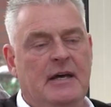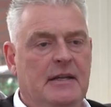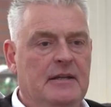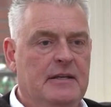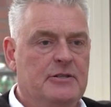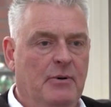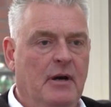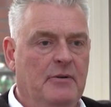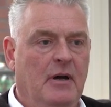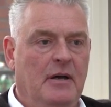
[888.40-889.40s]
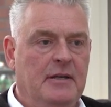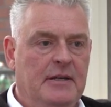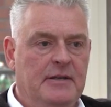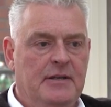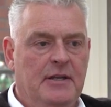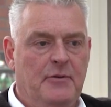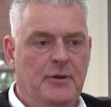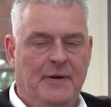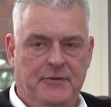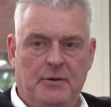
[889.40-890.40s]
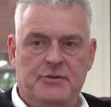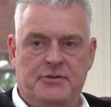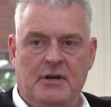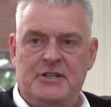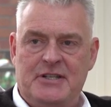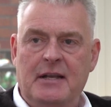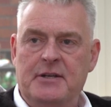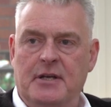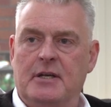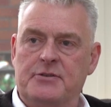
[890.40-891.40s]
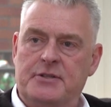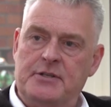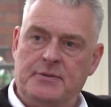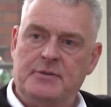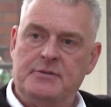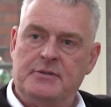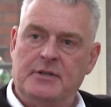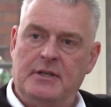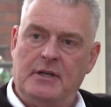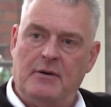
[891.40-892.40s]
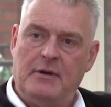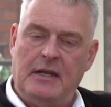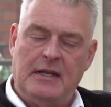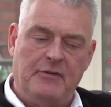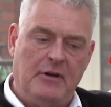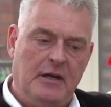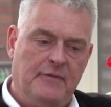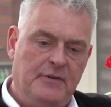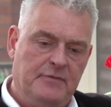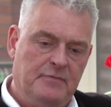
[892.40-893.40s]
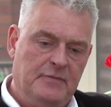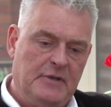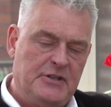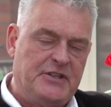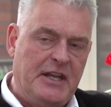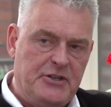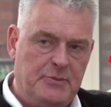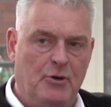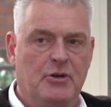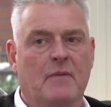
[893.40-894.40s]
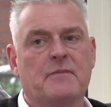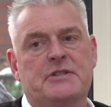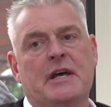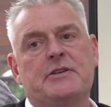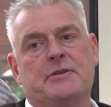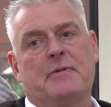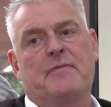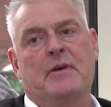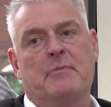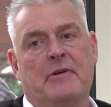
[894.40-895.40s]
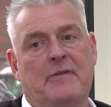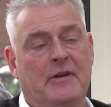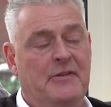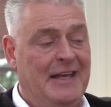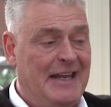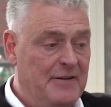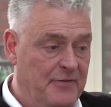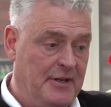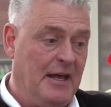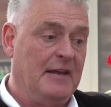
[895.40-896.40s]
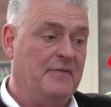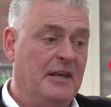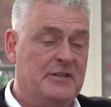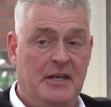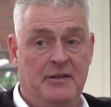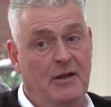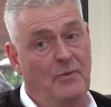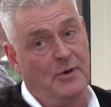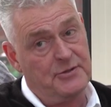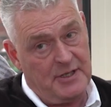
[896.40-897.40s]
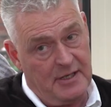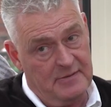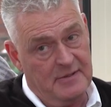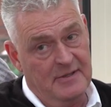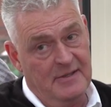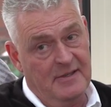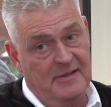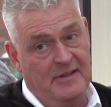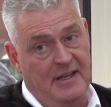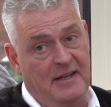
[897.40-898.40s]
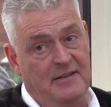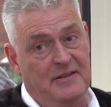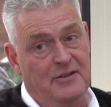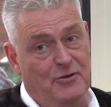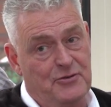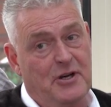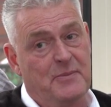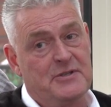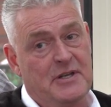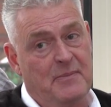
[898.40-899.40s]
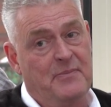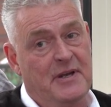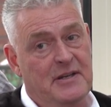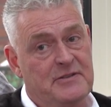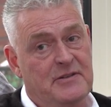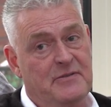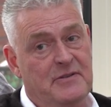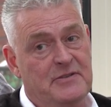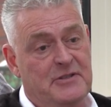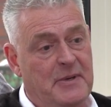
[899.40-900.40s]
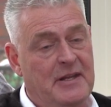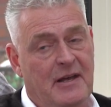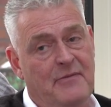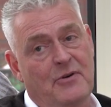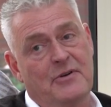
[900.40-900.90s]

and it's quite right. You have to go and try and sell it to your constituents, and have a sensible conversation with them. But if, at the end of the day, if they say they don't want it, then your job as an MP is to be their voice.